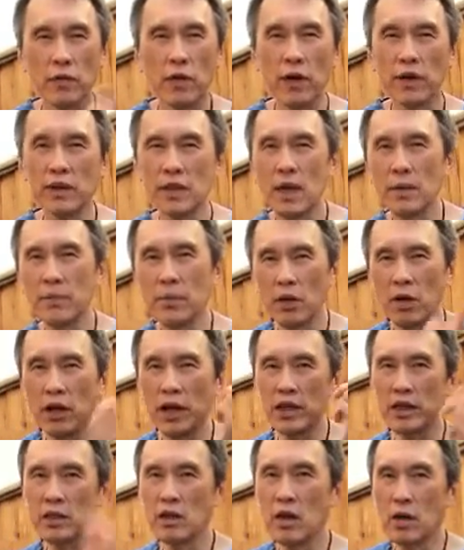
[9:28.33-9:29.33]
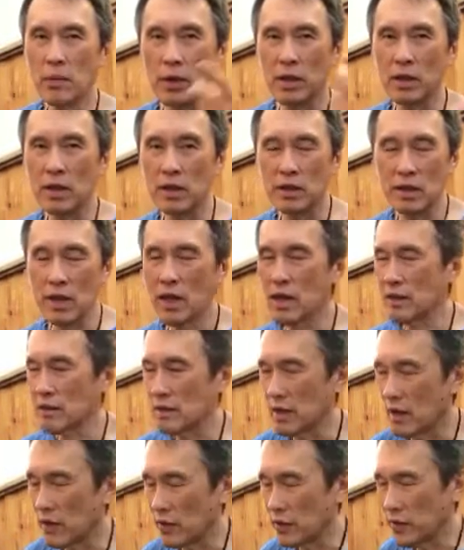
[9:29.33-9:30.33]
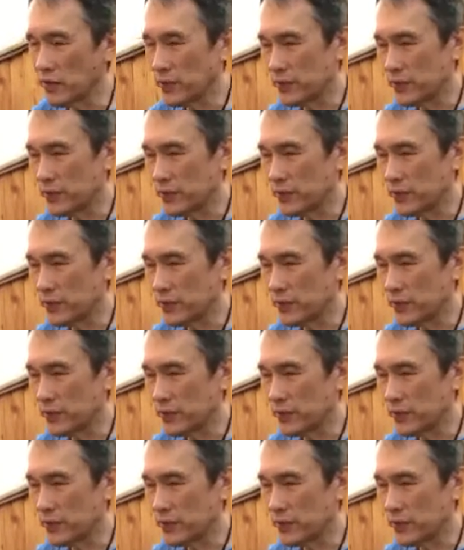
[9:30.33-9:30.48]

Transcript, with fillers: For example, let's talk about this Tan Sao.